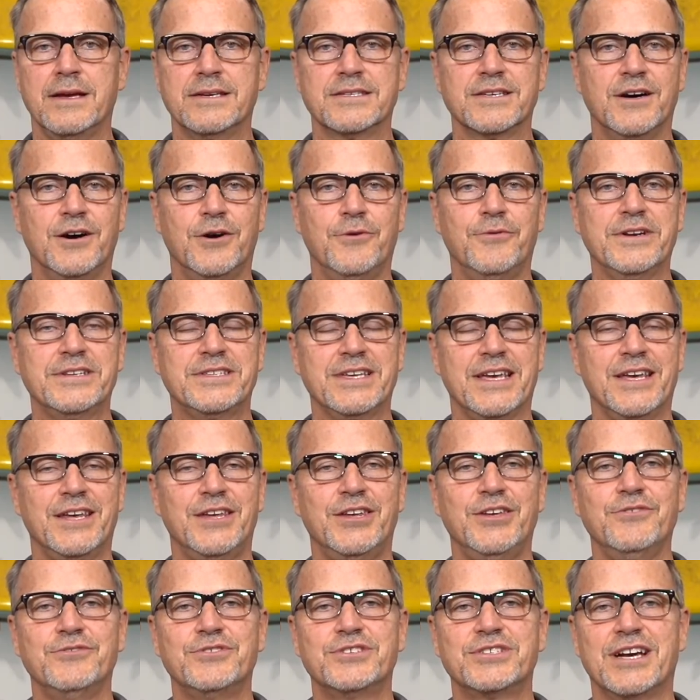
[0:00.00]
As always, a
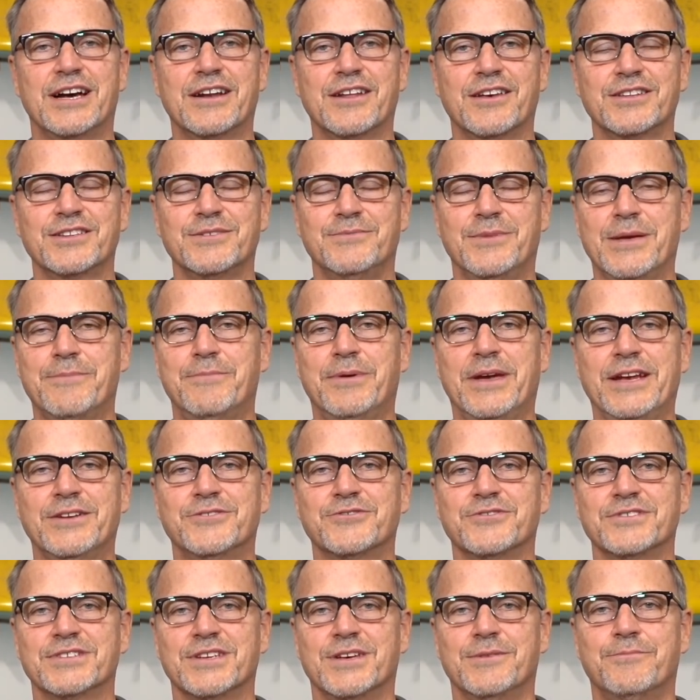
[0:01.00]
huge shout out to my
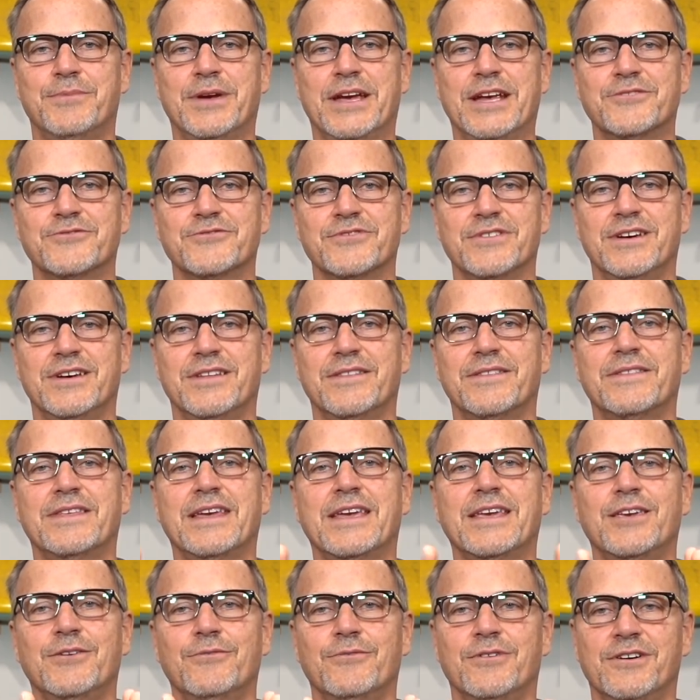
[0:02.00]
patrons on Patreon.
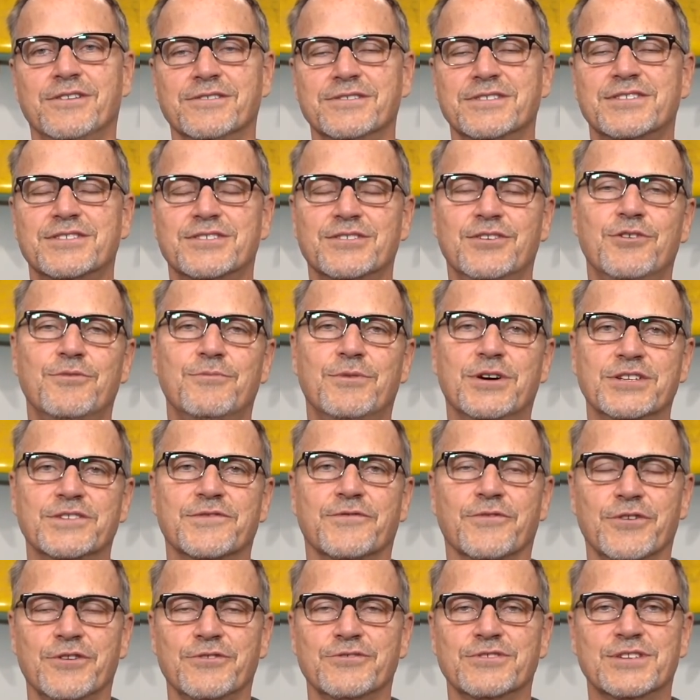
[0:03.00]
Thank you all so much
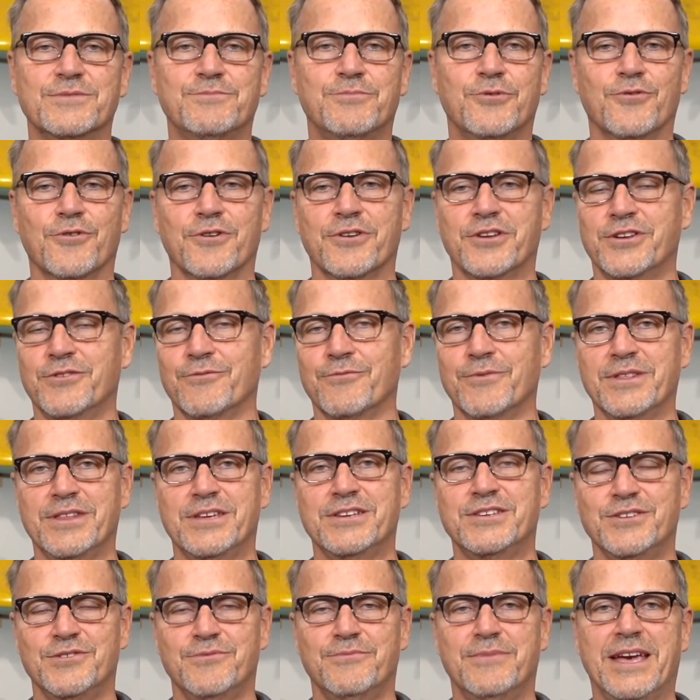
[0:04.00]
for your support. You
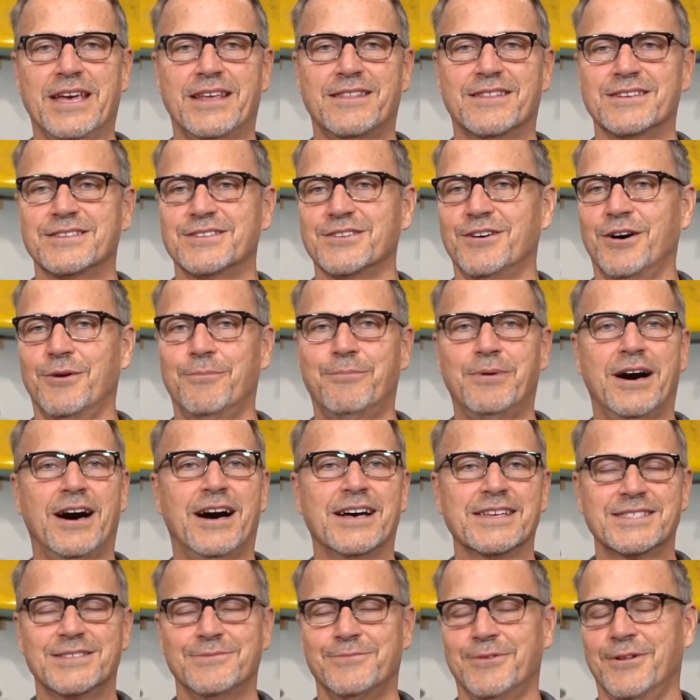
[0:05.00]
really do make this all
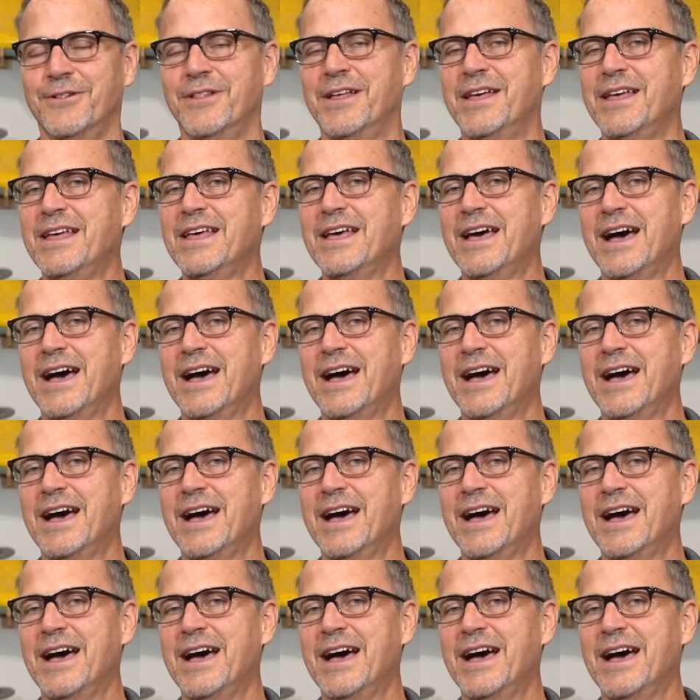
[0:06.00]
possible.